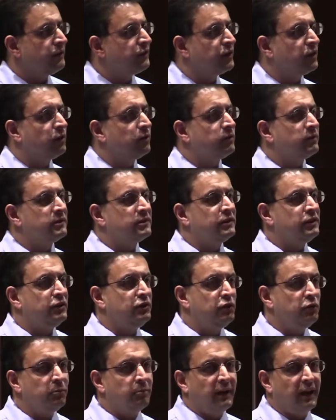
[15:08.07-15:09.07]
So
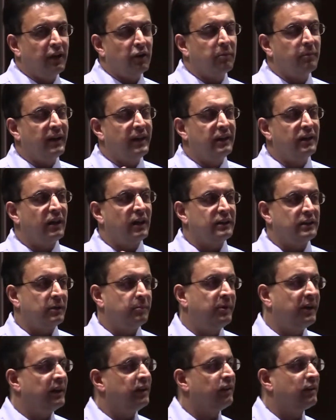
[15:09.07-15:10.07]
you may or may not,
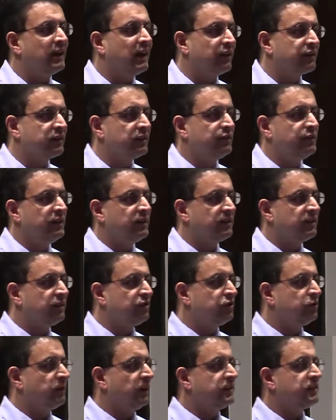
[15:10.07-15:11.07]
depending on how severe the
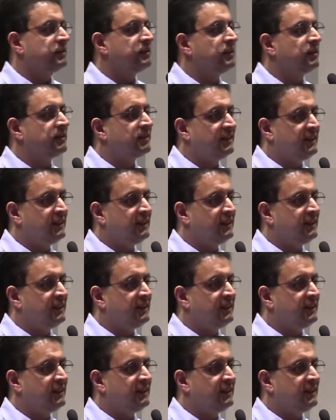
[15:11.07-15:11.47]
situation is,